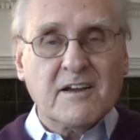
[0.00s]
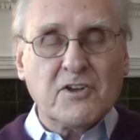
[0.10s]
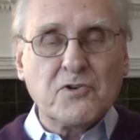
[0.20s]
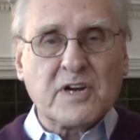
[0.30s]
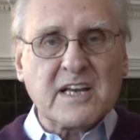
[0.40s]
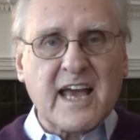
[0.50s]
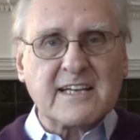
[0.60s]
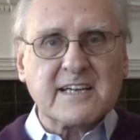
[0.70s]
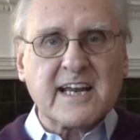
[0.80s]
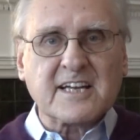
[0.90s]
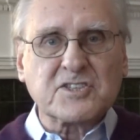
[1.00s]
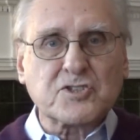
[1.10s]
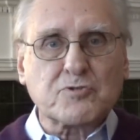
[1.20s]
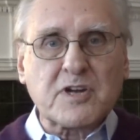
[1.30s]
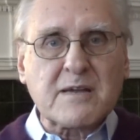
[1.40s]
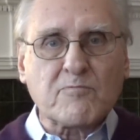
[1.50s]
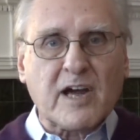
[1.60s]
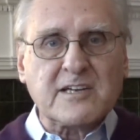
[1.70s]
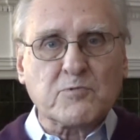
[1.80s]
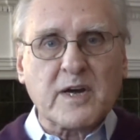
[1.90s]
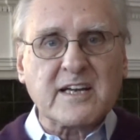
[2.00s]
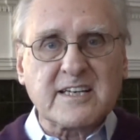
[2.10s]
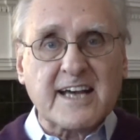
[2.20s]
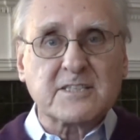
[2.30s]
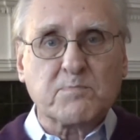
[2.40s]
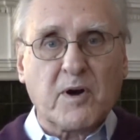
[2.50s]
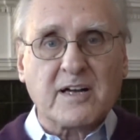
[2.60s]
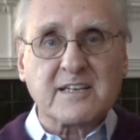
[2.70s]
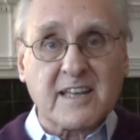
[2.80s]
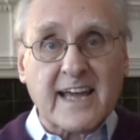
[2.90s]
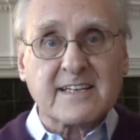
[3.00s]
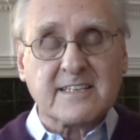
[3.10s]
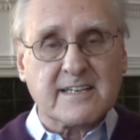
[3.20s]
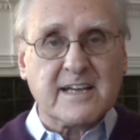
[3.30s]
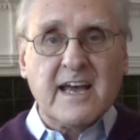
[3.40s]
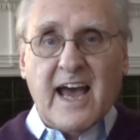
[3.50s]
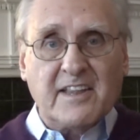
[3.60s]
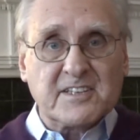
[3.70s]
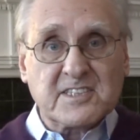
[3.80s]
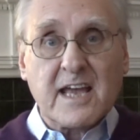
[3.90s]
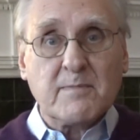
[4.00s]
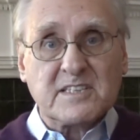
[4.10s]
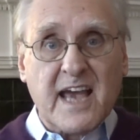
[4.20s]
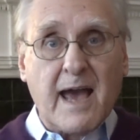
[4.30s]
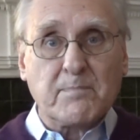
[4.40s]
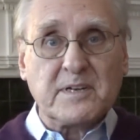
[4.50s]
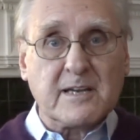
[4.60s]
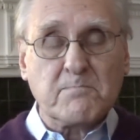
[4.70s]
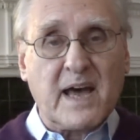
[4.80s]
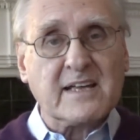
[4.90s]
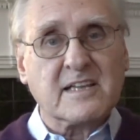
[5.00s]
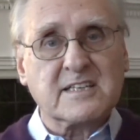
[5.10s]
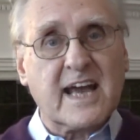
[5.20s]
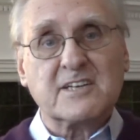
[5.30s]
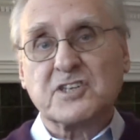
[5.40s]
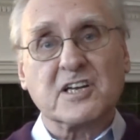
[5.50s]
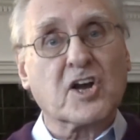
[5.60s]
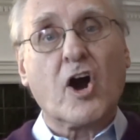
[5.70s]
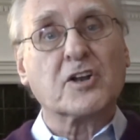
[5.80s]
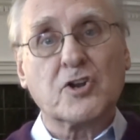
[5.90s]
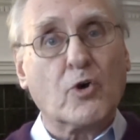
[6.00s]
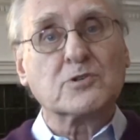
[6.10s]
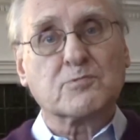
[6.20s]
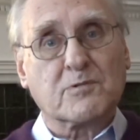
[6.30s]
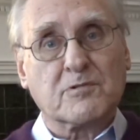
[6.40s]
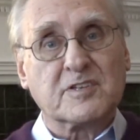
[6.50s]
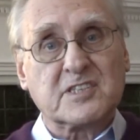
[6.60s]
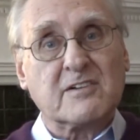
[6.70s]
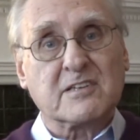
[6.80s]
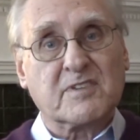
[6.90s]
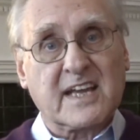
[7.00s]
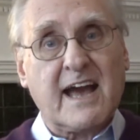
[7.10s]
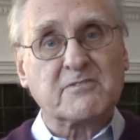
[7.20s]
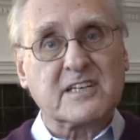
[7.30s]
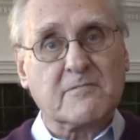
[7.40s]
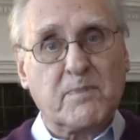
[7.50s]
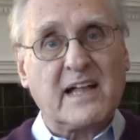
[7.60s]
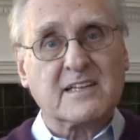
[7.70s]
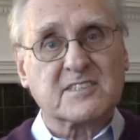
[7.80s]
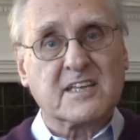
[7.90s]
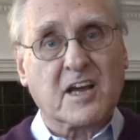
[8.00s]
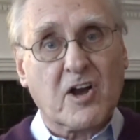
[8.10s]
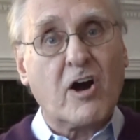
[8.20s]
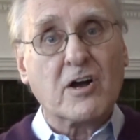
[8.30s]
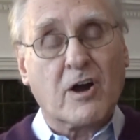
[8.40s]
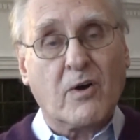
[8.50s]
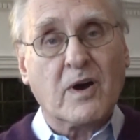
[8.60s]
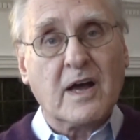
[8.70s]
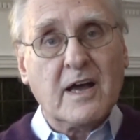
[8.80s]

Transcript: you can get an extreme right-wing despot elected, and the same has happened in Bangladesh, and God knows what will result of the counting of ballots in the Congo.